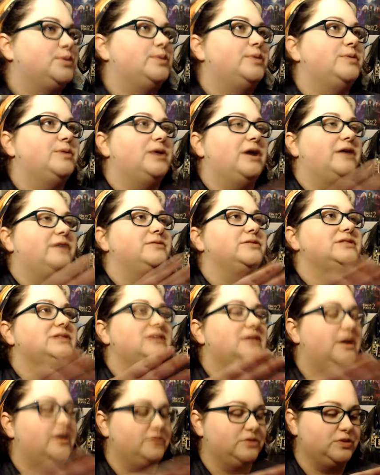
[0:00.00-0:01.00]
remembered I was
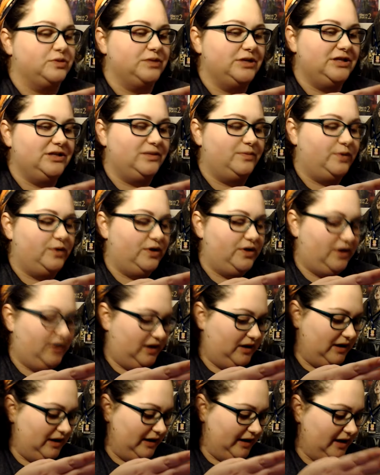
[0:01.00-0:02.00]
reading the book,
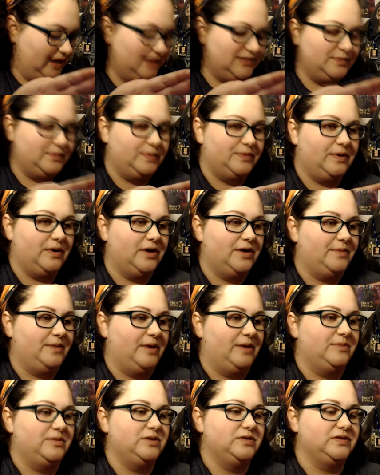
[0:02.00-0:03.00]
and I got to part
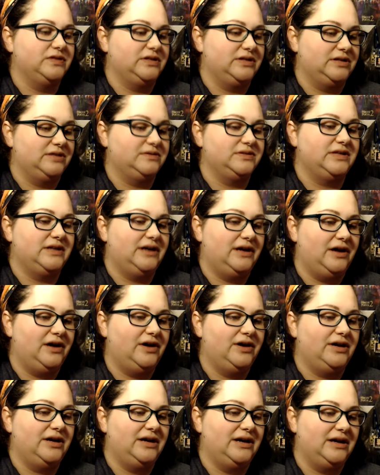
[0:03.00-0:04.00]
about music, and I was like,
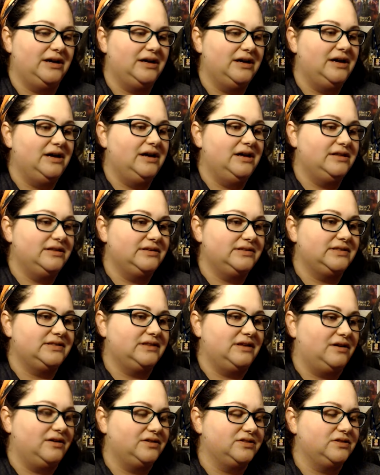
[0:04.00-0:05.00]
oh yeah, these
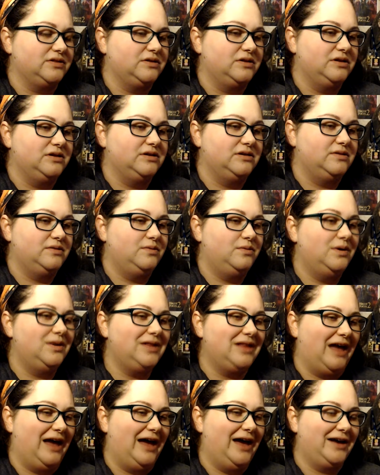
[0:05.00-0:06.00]
songs are, what
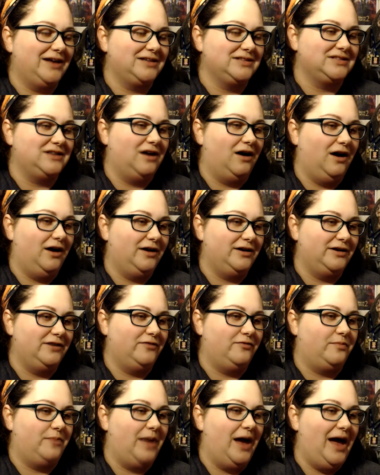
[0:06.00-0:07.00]
the heck is Garden
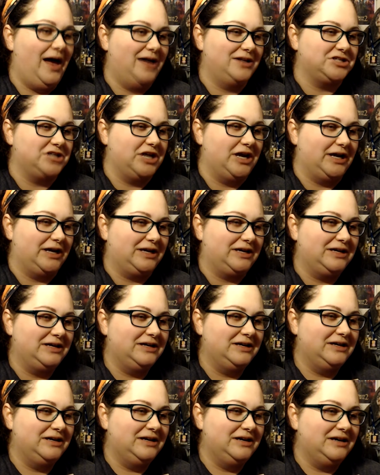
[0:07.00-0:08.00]
of Magic?
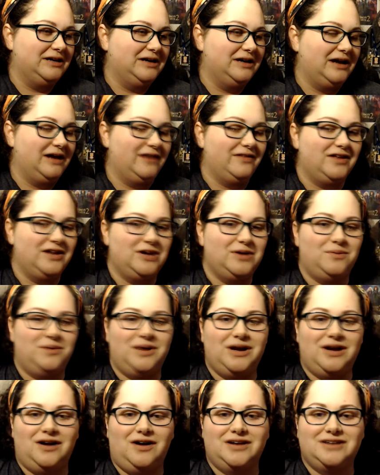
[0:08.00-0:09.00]
And then it
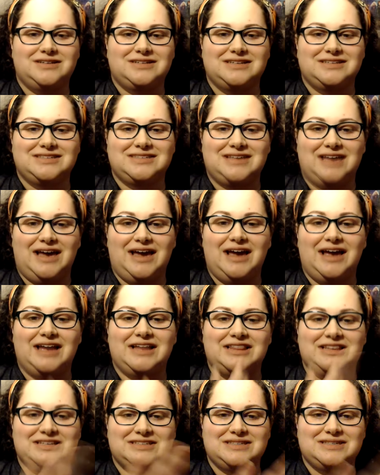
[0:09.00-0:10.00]
went on to say,
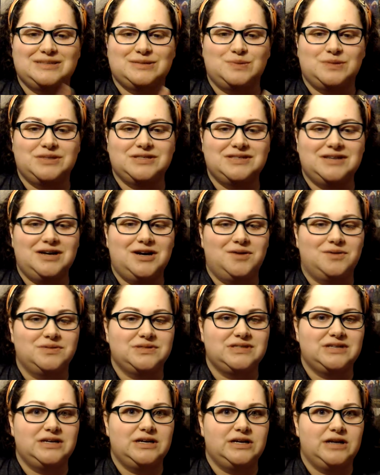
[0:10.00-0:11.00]
this is what Sarah was
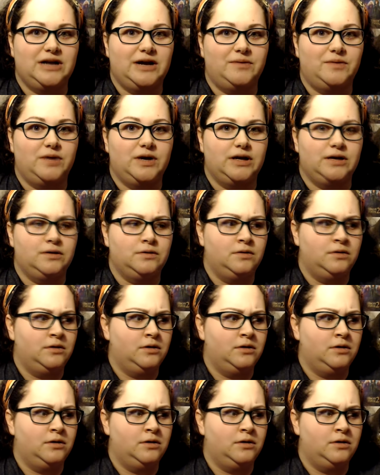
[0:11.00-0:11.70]
singing, and I went,